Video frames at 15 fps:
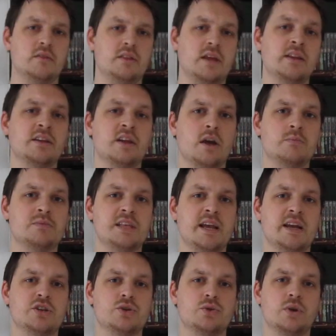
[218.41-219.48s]
Then comes the
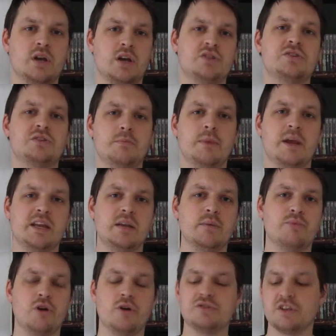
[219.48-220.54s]
actual custom making
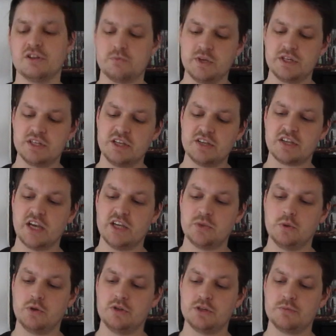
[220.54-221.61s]
process, which in this case
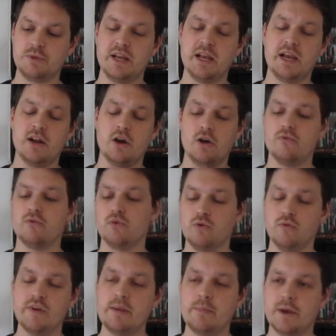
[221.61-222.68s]
would just be an overall
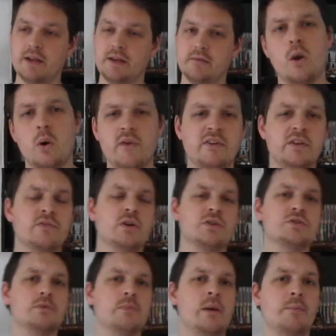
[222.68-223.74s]
repaint. However, you've got
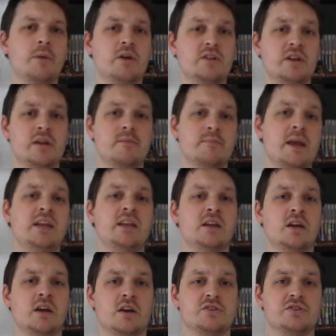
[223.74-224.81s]
to remember that in making a
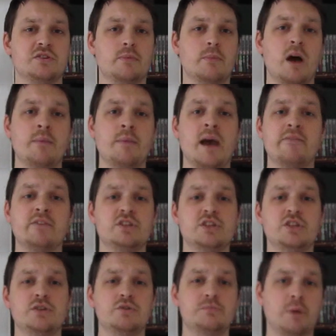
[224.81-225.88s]
custom, I'm having to
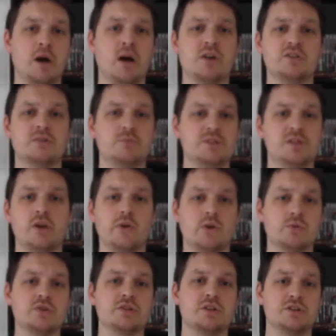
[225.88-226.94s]
use parts and
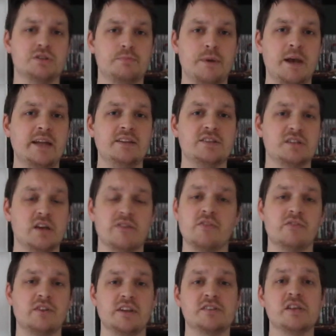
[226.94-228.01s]
materials such as paints and other
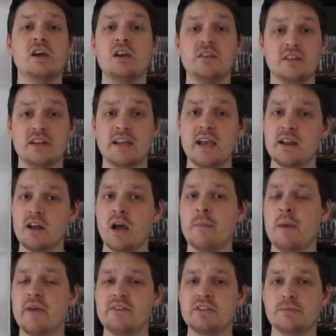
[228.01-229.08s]
things that again, I'm
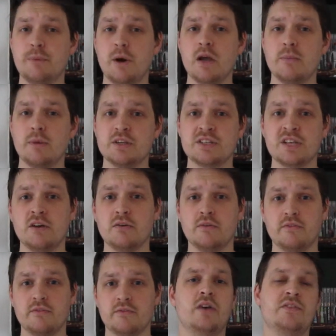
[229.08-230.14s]
having to buy
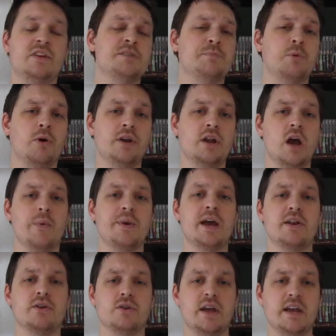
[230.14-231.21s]
myself. At this point, I would
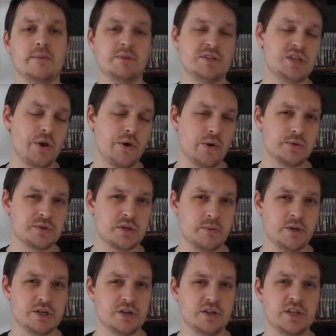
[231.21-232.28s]
add on a materials
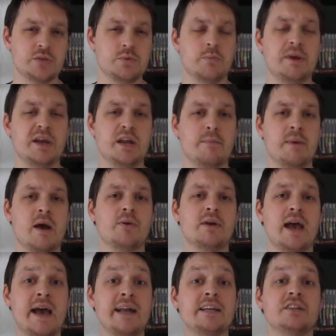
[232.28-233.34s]
commission. This would be an amount
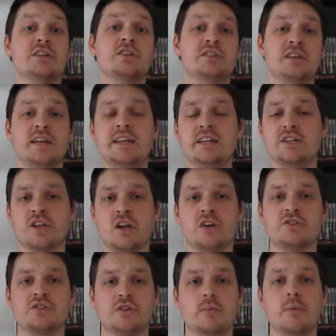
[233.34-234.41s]
added to each
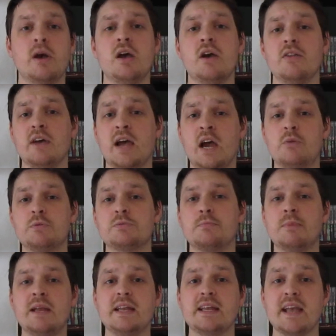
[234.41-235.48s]
custom that helps
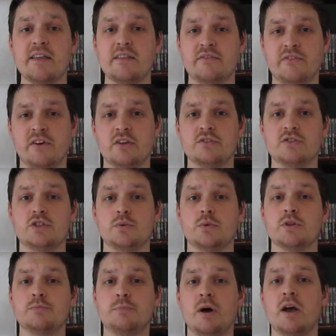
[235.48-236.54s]
me get the funds
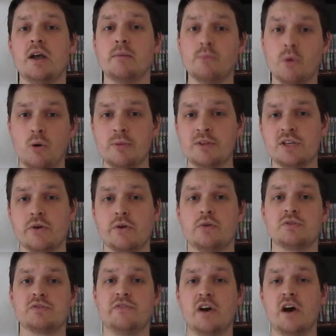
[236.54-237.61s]
towards buying more
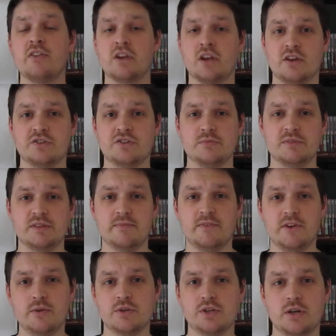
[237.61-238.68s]
materials for other customs in
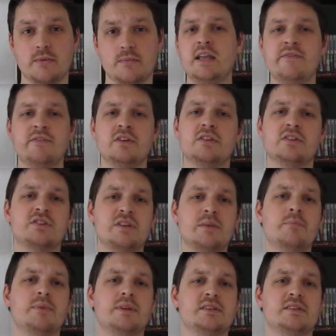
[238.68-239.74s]
future. Even at the
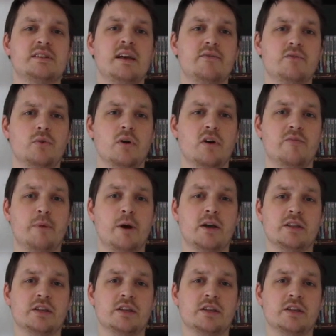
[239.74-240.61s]
simplest level of buying